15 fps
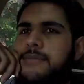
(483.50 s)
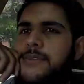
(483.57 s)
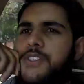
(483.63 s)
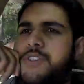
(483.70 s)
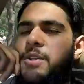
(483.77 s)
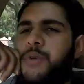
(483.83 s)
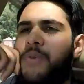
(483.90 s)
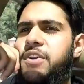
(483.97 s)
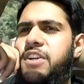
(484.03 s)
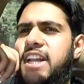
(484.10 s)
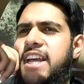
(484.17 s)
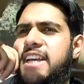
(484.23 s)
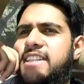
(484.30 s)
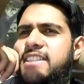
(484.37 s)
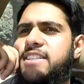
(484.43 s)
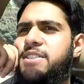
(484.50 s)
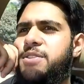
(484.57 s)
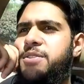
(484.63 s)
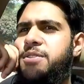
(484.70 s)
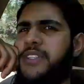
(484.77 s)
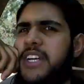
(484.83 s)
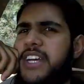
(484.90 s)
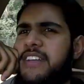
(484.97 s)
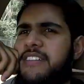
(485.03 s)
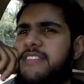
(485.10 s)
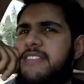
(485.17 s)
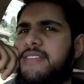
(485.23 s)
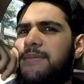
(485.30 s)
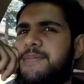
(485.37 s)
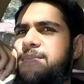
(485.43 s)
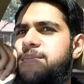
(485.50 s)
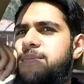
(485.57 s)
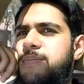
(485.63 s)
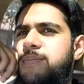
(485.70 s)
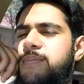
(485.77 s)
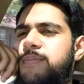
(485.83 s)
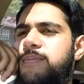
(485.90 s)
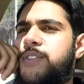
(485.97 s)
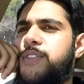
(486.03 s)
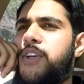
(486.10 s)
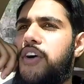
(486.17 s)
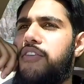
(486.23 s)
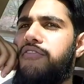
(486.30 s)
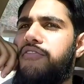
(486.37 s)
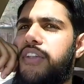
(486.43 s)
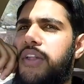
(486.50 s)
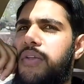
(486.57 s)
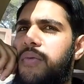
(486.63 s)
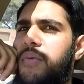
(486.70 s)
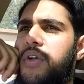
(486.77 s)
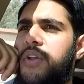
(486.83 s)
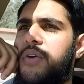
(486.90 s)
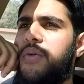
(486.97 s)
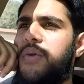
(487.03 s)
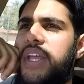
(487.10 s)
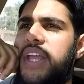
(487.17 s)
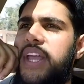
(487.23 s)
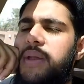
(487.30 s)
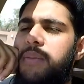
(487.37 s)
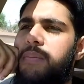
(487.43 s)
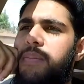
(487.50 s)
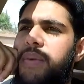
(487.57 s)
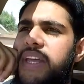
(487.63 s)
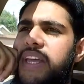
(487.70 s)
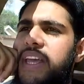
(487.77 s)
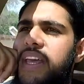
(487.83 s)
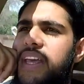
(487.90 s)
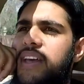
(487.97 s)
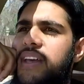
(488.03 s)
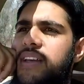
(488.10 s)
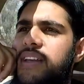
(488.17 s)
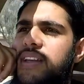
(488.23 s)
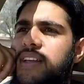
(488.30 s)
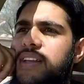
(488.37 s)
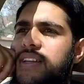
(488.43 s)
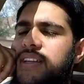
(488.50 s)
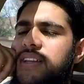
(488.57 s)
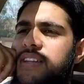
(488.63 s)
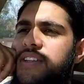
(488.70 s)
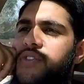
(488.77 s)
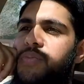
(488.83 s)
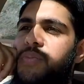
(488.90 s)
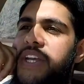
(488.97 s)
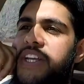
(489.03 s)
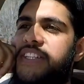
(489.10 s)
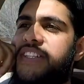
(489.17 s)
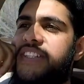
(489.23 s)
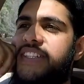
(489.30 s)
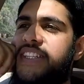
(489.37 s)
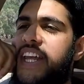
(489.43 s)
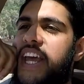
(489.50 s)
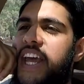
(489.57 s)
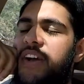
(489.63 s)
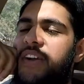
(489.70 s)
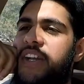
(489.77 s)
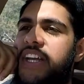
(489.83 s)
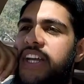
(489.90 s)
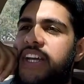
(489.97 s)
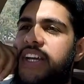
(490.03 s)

So relaxing to drive. Soft and wallowy and big. Spacious and airy.